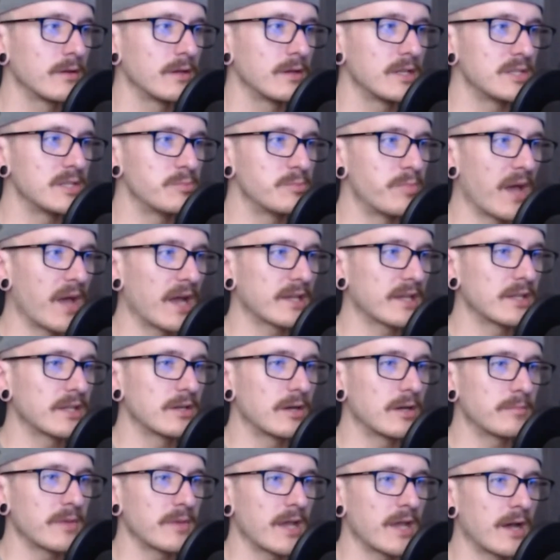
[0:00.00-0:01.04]
He's backing
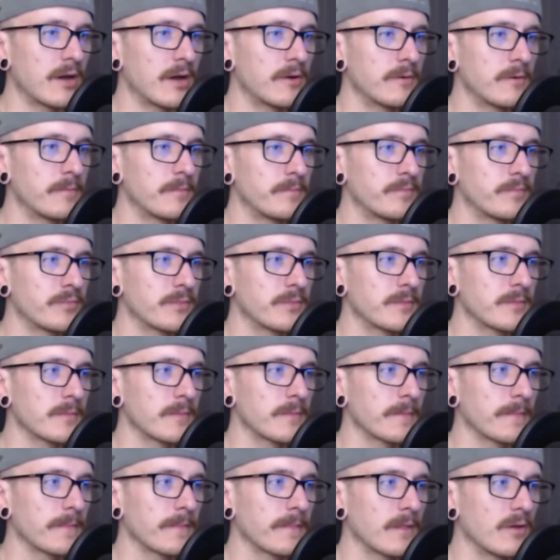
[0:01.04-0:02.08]
up now.
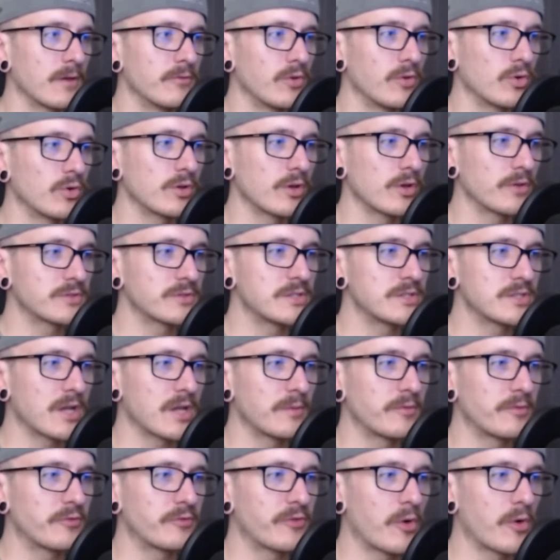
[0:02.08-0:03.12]
Volkanovski's
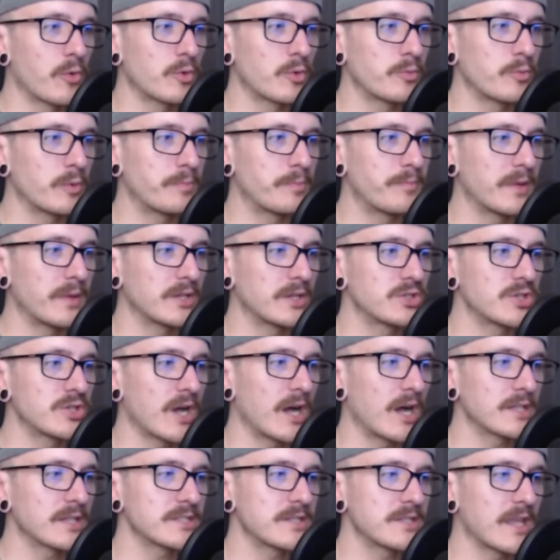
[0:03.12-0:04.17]
coming forward with big
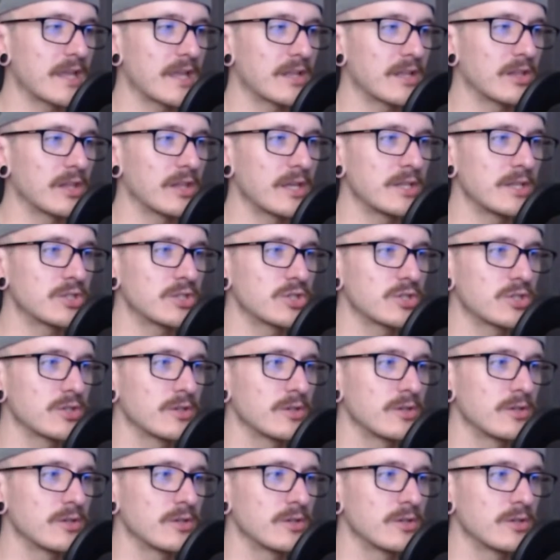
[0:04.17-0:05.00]
shots. They clinch.